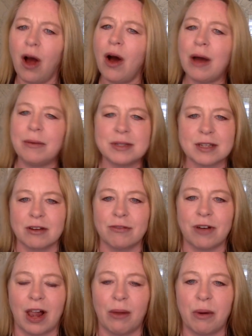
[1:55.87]
Oh, I was going to
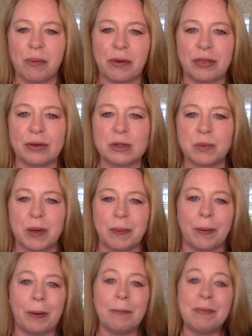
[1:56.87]
follow up with those
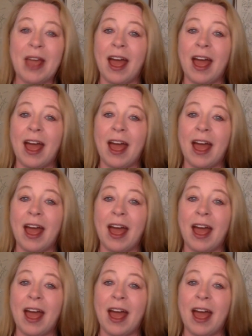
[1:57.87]
people.